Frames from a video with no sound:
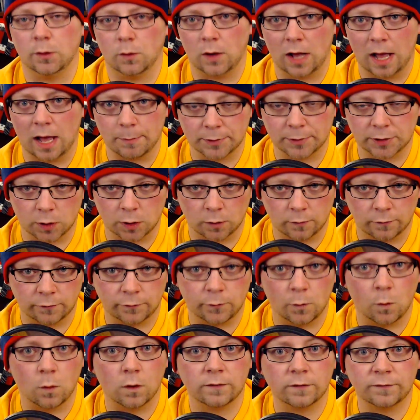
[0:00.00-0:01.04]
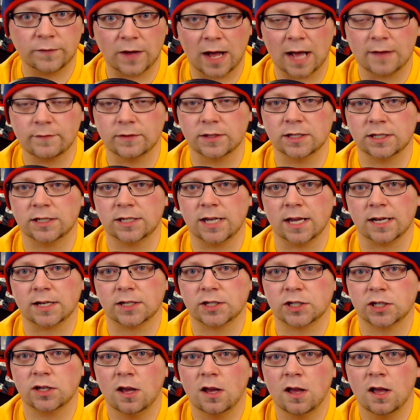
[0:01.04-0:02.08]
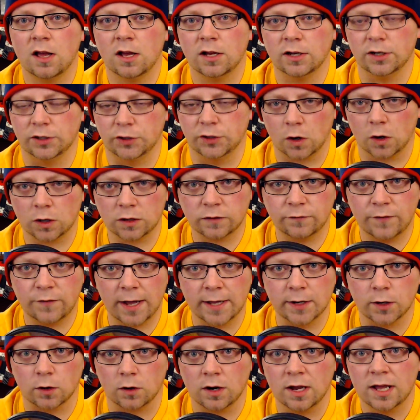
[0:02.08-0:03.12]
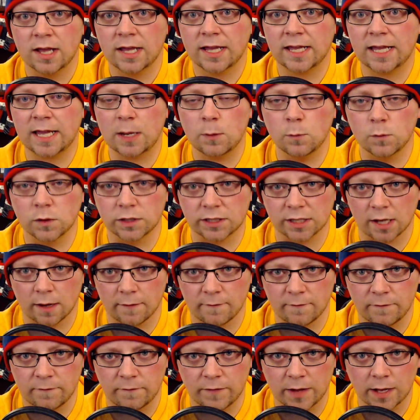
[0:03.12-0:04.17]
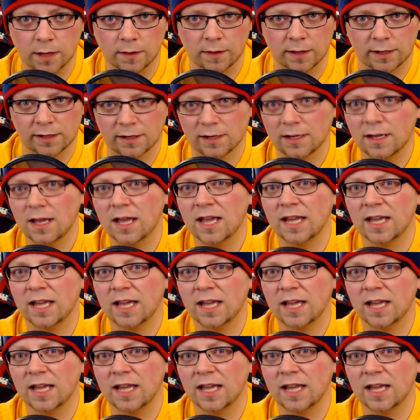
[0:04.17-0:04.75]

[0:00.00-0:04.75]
episode 4, 5, and 6, Darth Vader, he was a villain.